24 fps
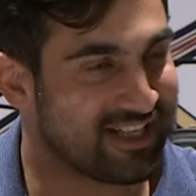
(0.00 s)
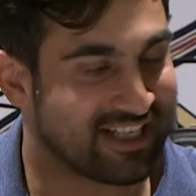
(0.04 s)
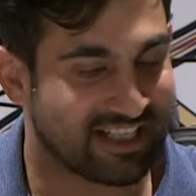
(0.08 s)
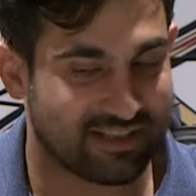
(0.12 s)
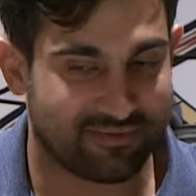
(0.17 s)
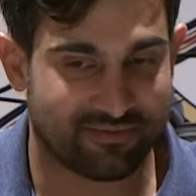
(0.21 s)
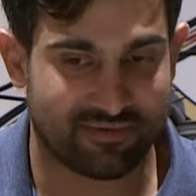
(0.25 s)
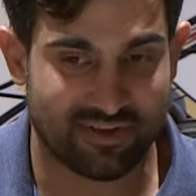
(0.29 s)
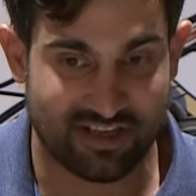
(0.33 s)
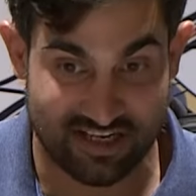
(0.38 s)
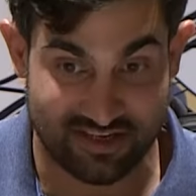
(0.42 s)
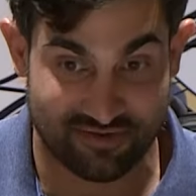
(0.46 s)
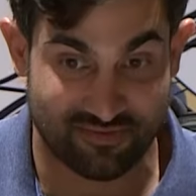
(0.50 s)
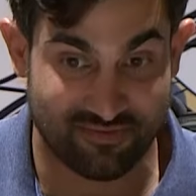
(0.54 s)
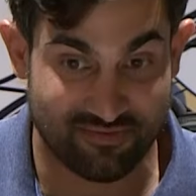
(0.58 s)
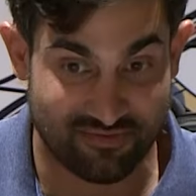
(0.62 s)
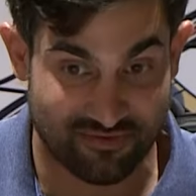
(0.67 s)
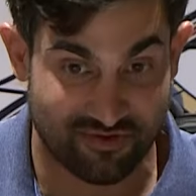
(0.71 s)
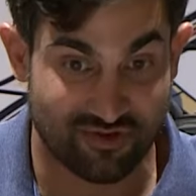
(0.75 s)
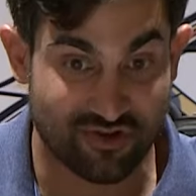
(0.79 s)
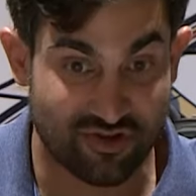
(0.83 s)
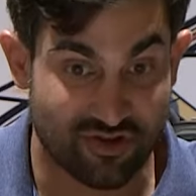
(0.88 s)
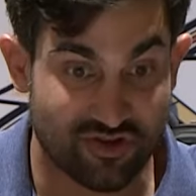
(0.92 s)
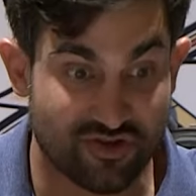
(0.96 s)
It's
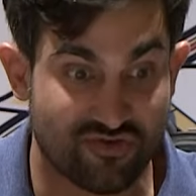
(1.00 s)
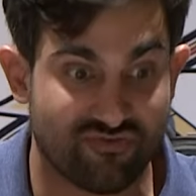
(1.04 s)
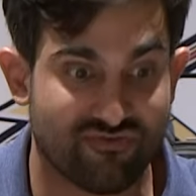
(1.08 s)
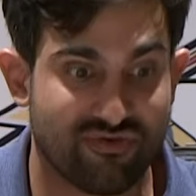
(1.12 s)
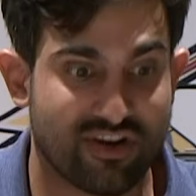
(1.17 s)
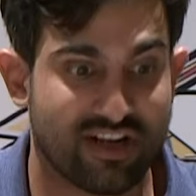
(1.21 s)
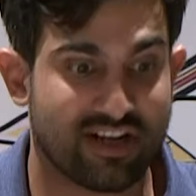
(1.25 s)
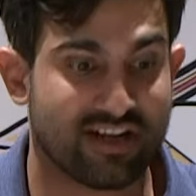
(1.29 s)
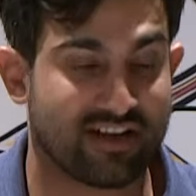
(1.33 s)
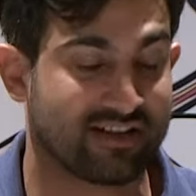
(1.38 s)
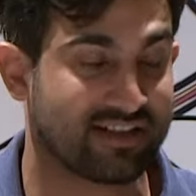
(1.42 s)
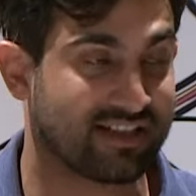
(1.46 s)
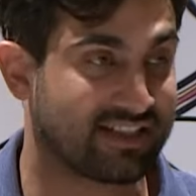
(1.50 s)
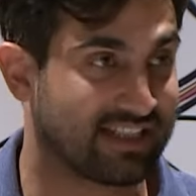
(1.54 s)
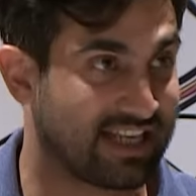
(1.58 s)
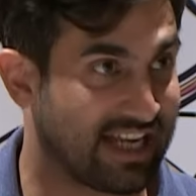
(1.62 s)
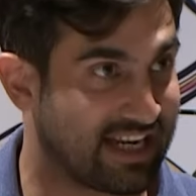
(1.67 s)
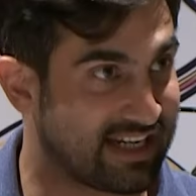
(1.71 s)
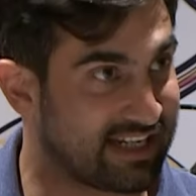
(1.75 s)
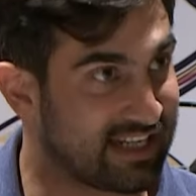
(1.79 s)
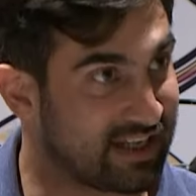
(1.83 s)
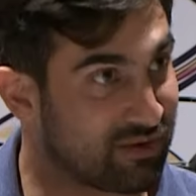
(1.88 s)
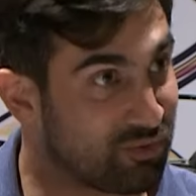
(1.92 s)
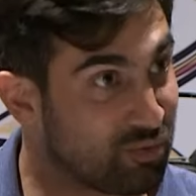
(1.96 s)
really
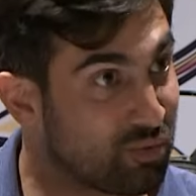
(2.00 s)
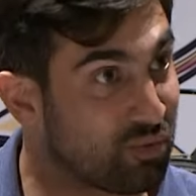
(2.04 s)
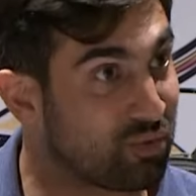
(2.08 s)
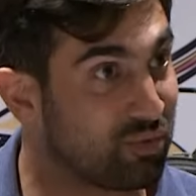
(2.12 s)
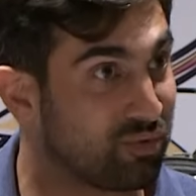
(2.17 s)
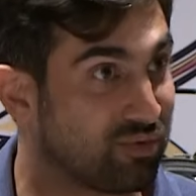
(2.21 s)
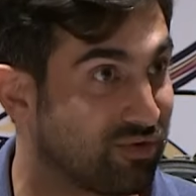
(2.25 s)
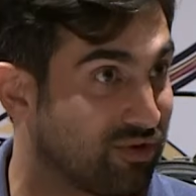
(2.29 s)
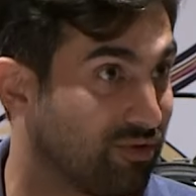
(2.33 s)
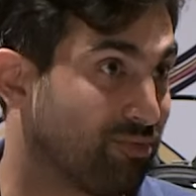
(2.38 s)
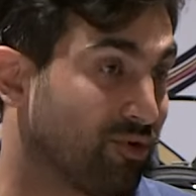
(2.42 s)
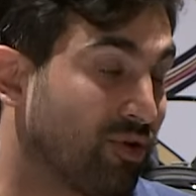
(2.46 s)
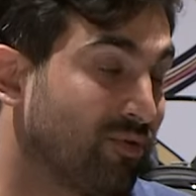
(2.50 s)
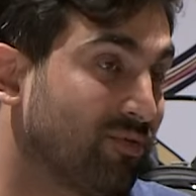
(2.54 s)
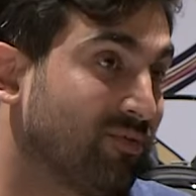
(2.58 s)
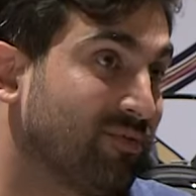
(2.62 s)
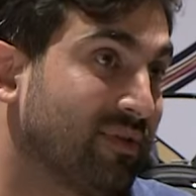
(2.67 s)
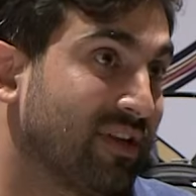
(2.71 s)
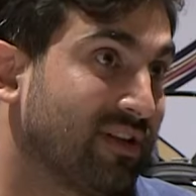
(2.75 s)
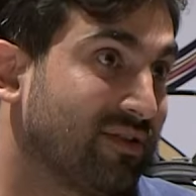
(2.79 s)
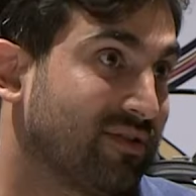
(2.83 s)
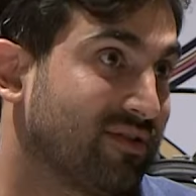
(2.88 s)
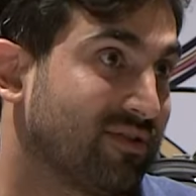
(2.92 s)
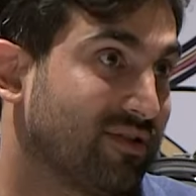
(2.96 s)
understanding the
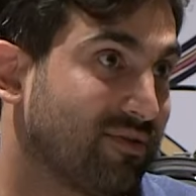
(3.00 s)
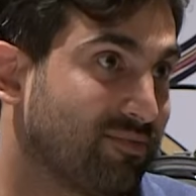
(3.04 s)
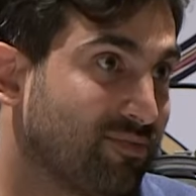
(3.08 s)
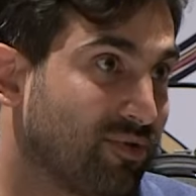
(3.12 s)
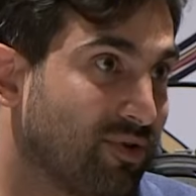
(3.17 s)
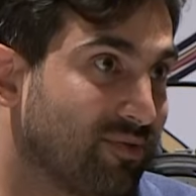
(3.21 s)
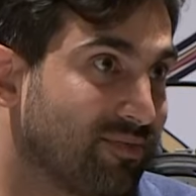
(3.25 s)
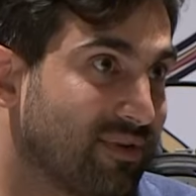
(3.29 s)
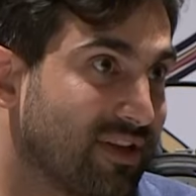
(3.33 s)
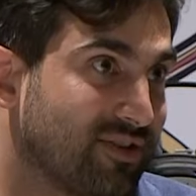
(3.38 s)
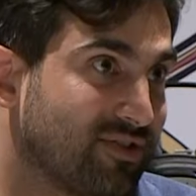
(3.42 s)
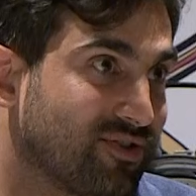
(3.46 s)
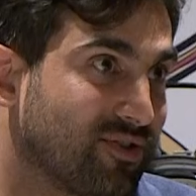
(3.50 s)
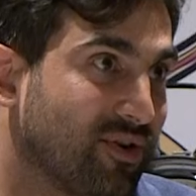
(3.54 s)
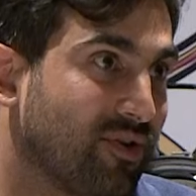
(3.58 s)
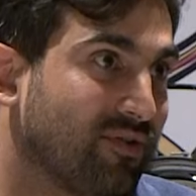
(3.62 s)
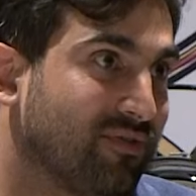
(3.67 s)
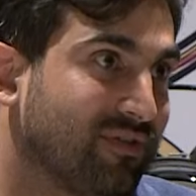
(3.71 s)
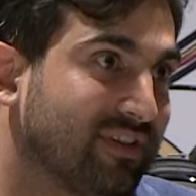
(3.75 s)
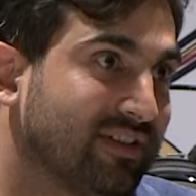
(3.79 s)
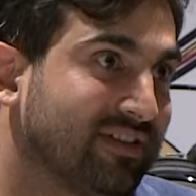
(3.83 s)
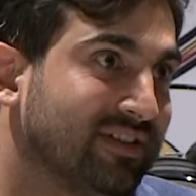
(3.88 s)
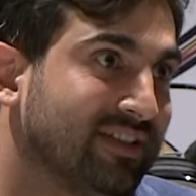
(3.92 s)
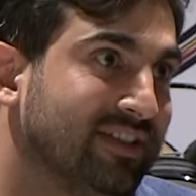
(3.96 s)
problem that you're
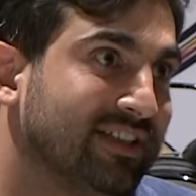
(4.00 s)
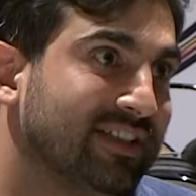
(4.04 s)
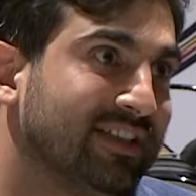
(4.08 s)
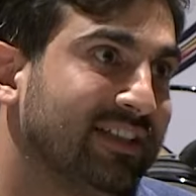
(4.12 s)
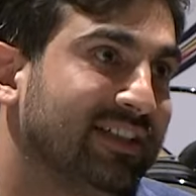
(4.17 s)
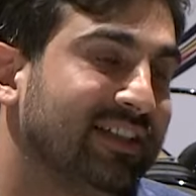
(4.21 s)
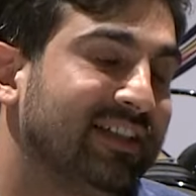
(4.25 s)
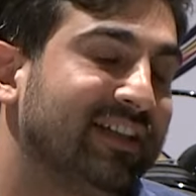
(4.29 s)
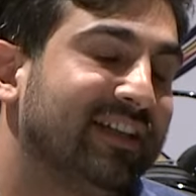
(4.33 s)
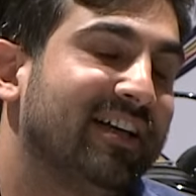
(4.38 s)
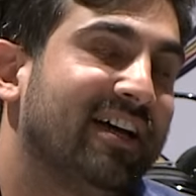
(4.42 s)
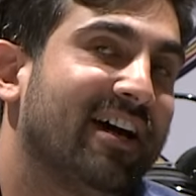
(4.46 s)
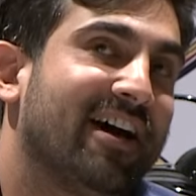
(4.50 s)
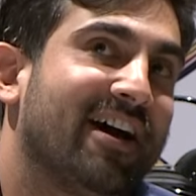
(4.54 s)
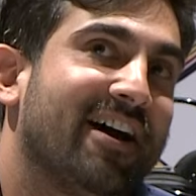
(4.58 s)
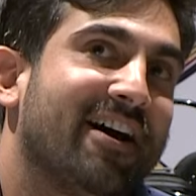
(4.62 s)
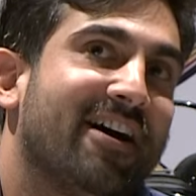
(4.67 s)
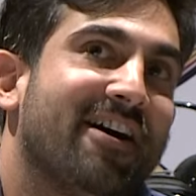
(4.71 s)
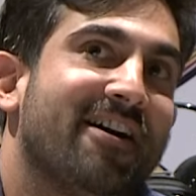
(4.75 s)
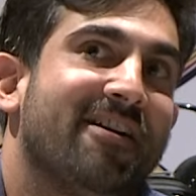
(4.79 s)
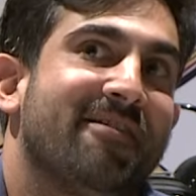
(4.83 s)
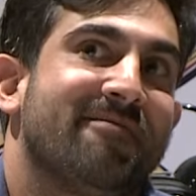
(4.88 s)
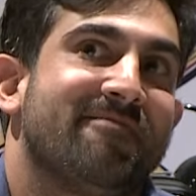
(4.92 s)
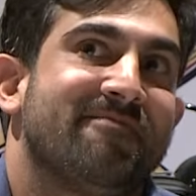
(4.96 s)
solving.
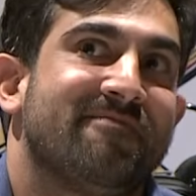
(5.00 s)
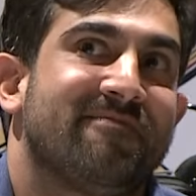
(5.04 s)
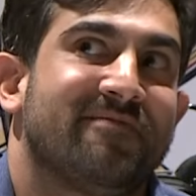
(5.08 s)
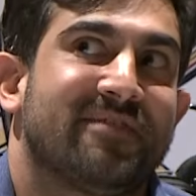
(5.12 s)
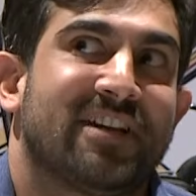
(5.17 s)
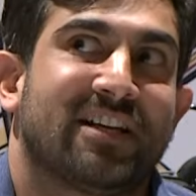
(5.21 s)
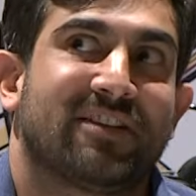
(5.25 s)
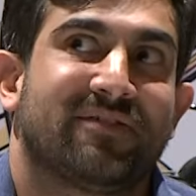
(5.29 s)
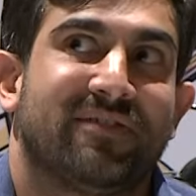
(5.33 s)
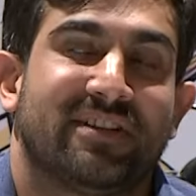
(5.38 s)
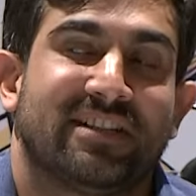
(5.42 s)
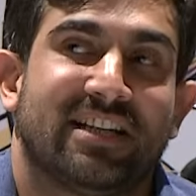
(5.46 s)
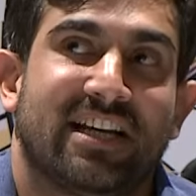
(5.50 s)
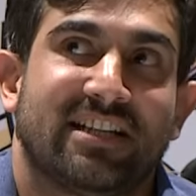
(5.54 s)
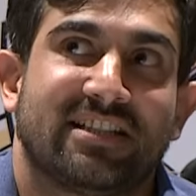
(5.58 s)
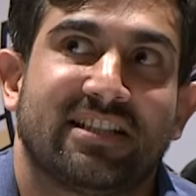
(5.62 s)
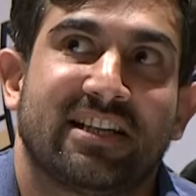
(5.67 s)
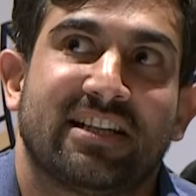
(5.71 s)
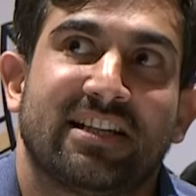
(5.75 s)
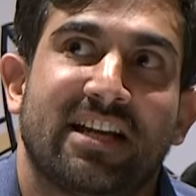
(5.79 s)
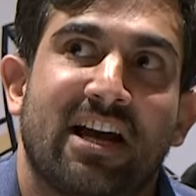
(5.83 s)
That's fantastic.